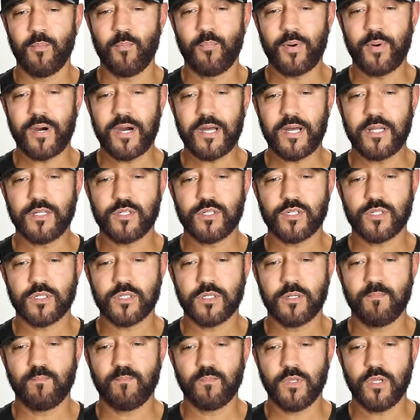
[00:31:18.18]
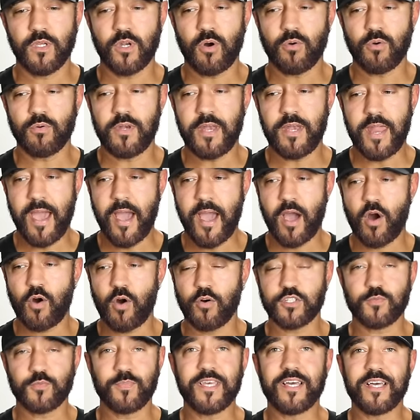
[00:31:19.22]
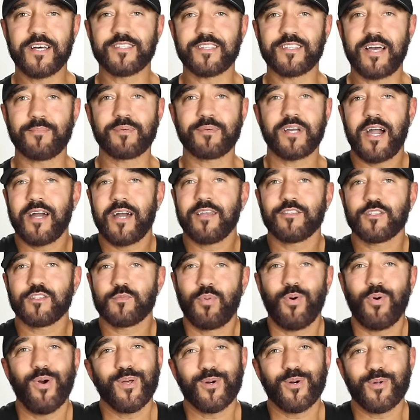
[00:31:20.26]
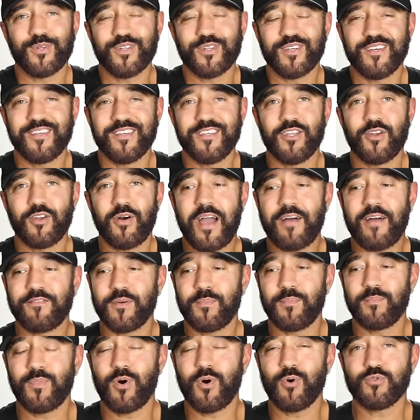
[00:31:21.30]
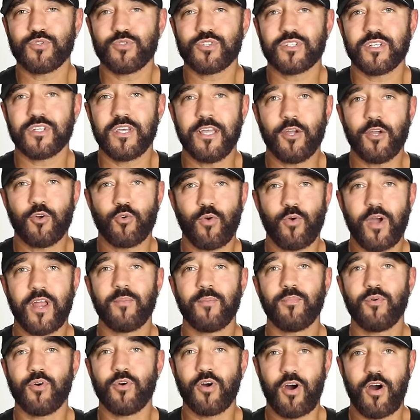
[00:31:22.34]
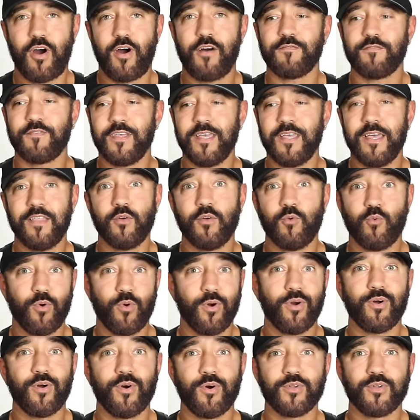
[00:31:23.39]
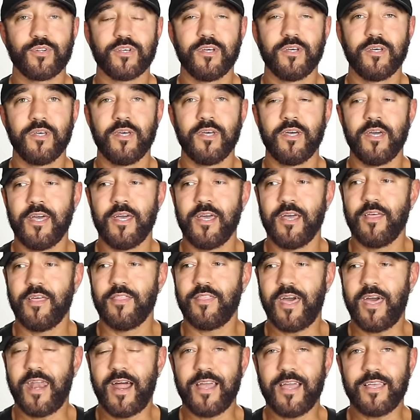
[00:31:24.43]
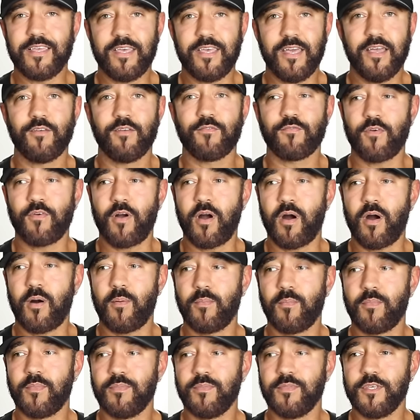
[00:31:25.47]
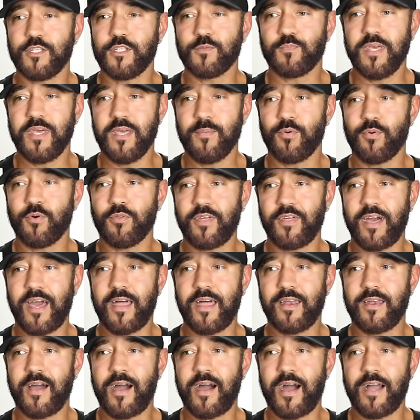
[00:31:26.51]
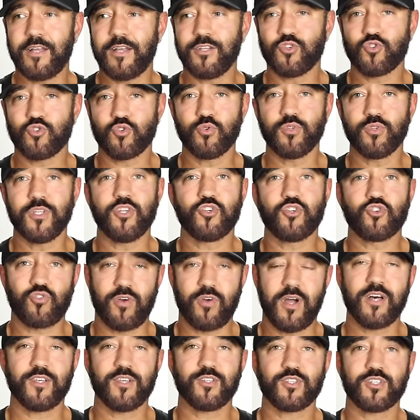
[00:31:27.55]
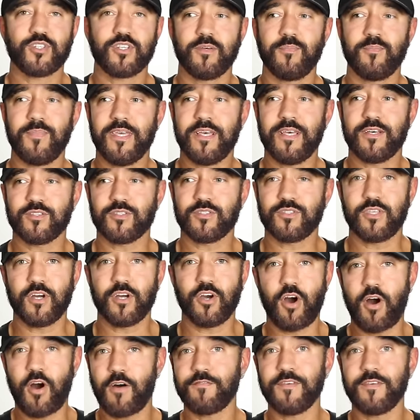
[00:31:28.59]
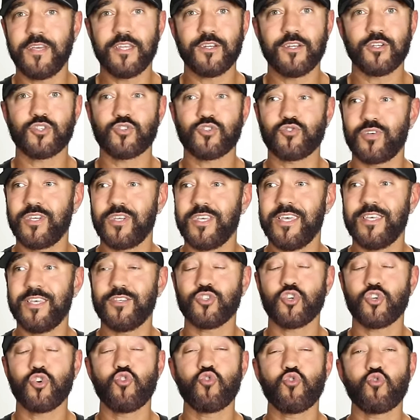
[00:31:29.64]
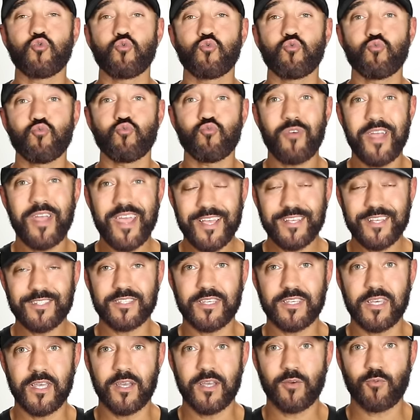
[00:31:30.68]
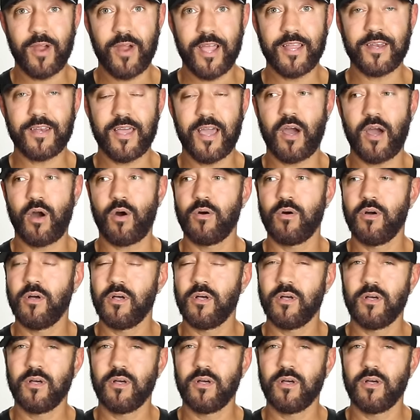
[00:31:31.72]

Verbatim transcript: But, you know, now it's because I'm kind of spoiled. You know, I have the most incredible coffee in the world that I get from these people that I truly trust because the coffee industry is crazy right now.